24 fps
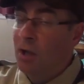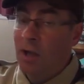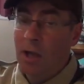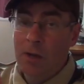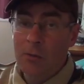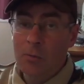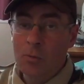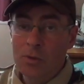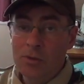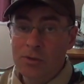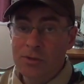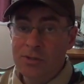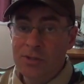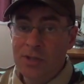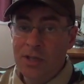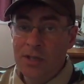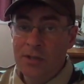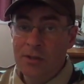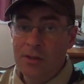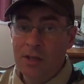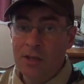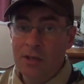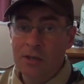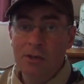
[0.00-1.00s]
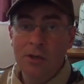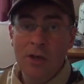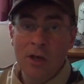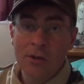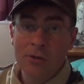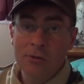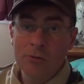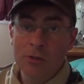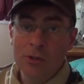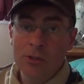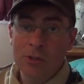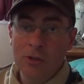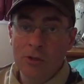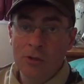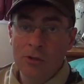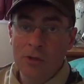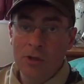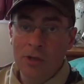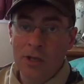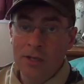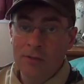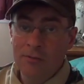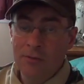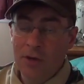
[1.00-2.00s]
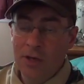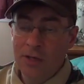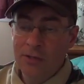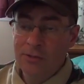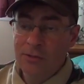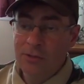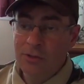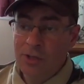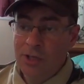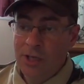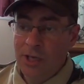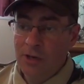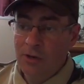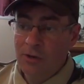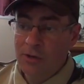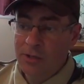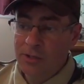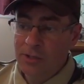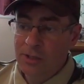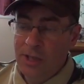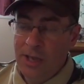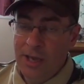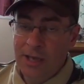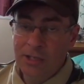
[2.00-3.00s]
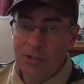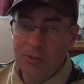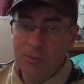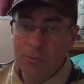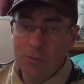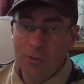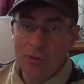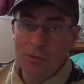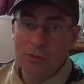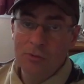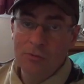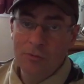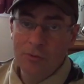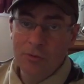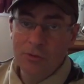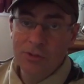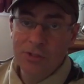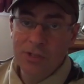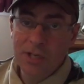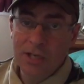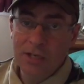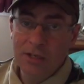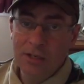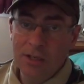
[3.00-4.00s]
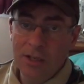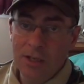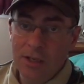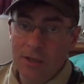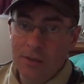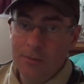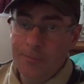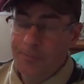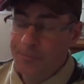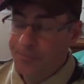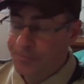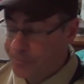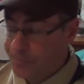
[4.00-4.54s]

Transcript: I will say that another adult advisor carried the actual first aid kit.